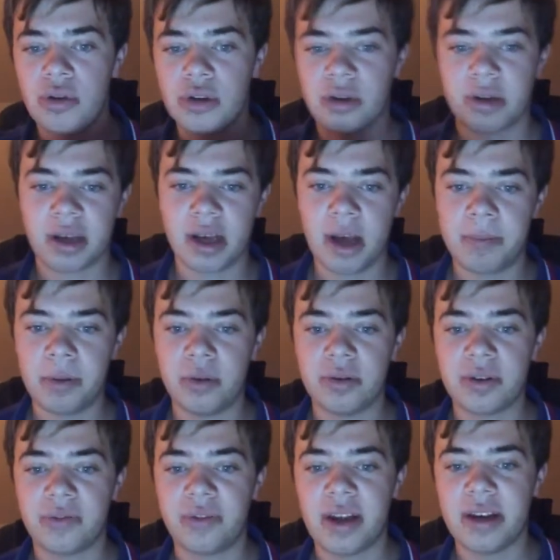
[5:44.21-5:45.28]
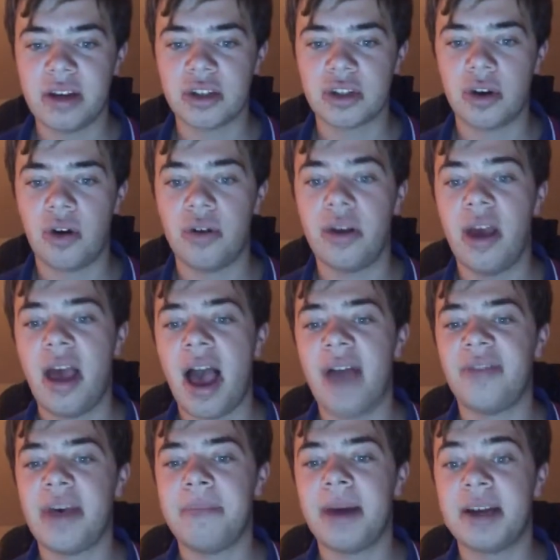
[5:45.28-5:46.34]
who took a couple of defenders on
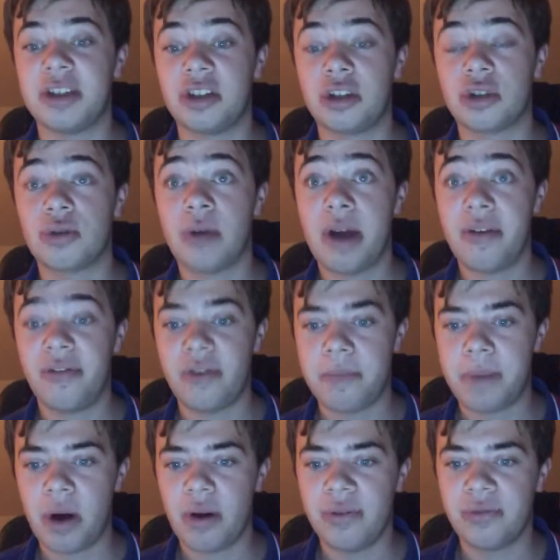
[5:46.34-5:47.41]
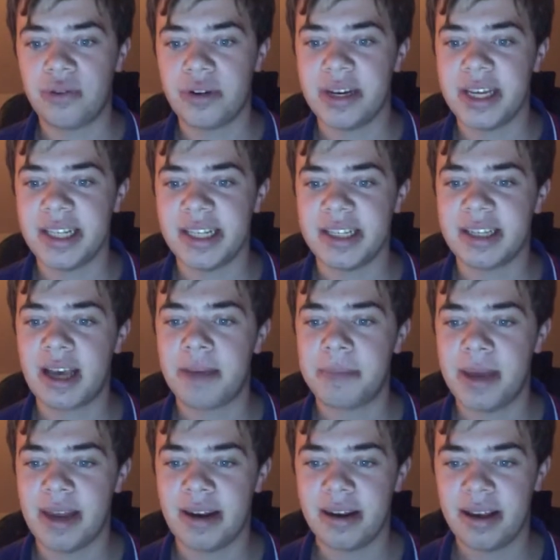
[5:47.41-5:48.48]
and then managed to square it for Bowen for an easy
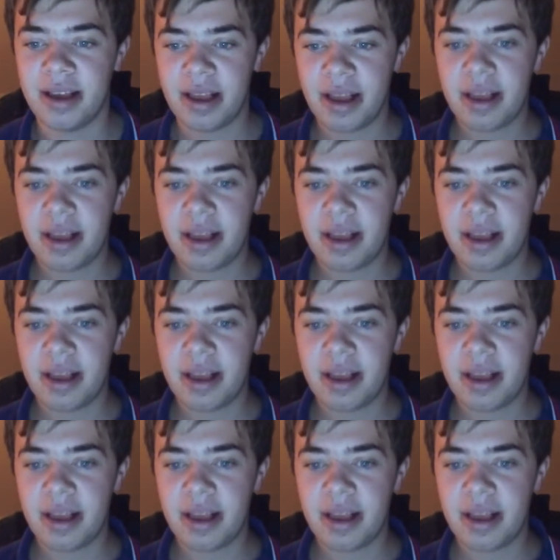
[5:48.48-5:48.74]
tap-in.